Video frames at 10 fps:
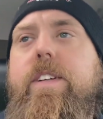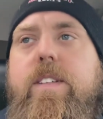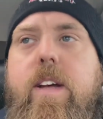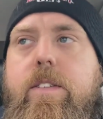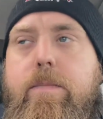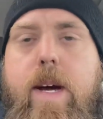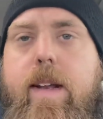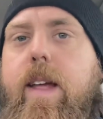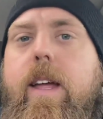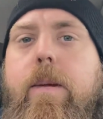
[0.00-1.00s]
It's not my
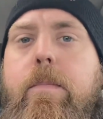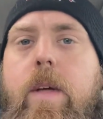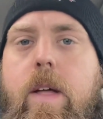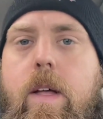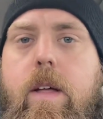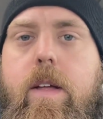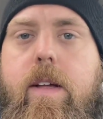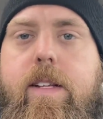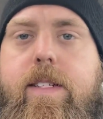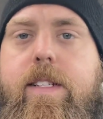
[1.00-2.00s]
name.
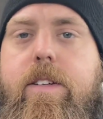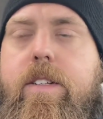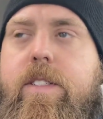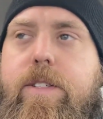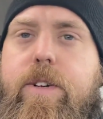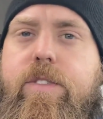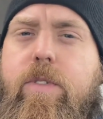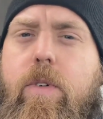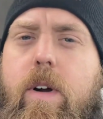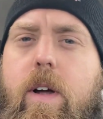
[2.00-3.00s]
It's easier to search
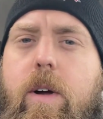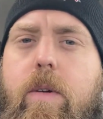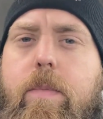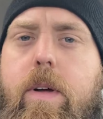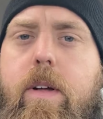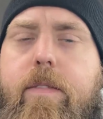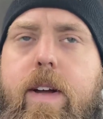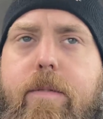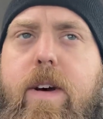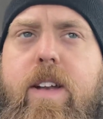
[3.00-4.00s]
for, I hope, if
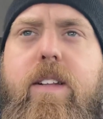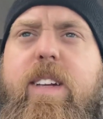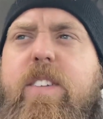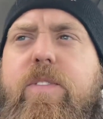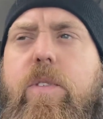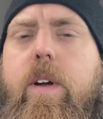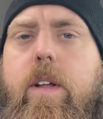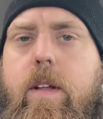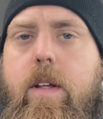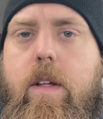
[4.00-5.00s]
I can find a link for
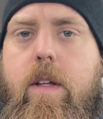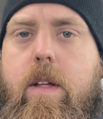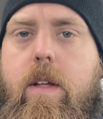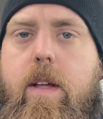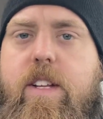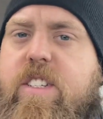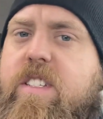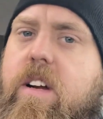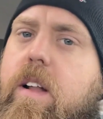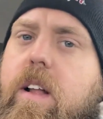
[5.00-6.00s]
it. It
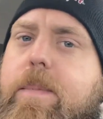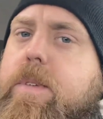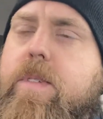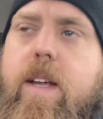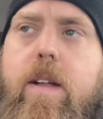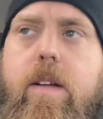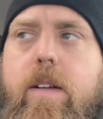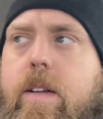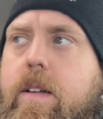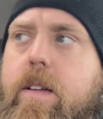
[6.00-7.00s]
just started up, so it's kind of
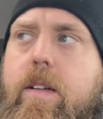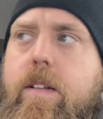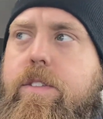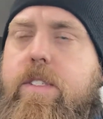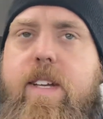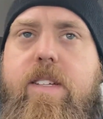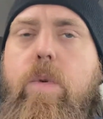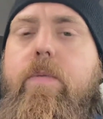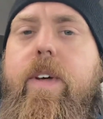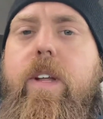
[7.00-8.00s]
just has
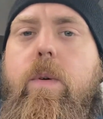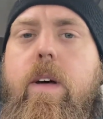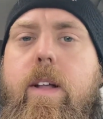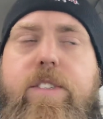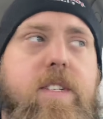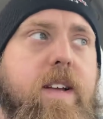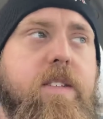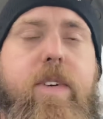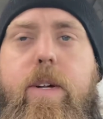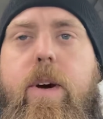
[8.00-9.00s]
one video on it. It just has
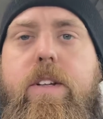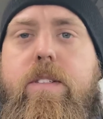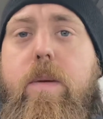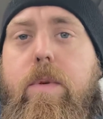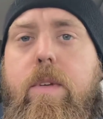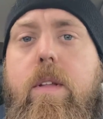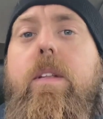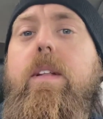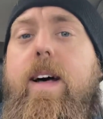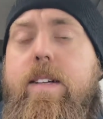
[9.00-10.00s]
the video I just uploaded
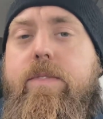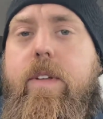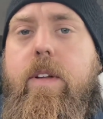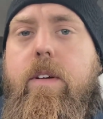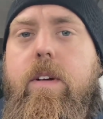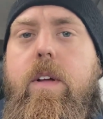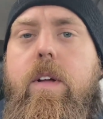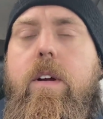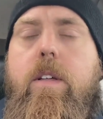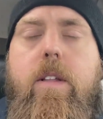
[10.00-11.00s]
on the last video,
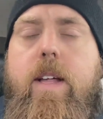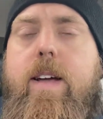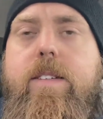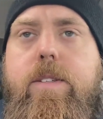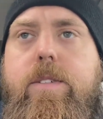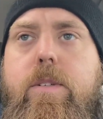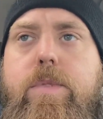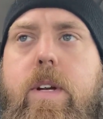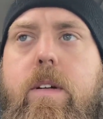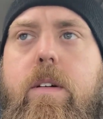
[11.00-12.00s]
or the last YouTube
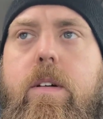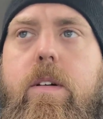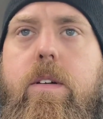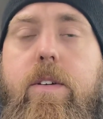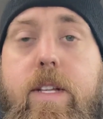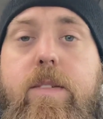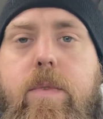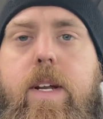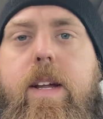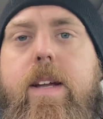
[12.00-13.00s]
channel, or this
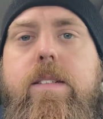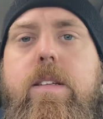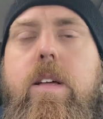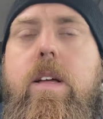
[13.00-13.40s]
one, I guess.